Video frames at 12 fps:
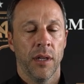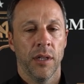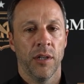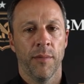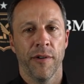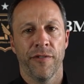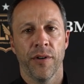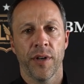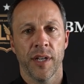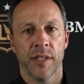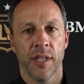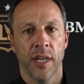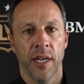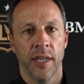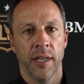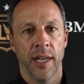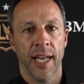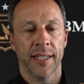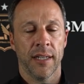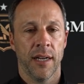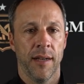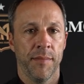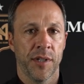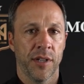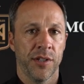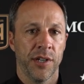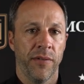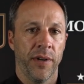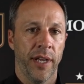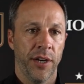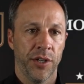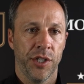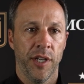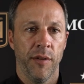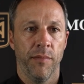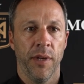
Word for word: a little more focused on, at times, conserving energy,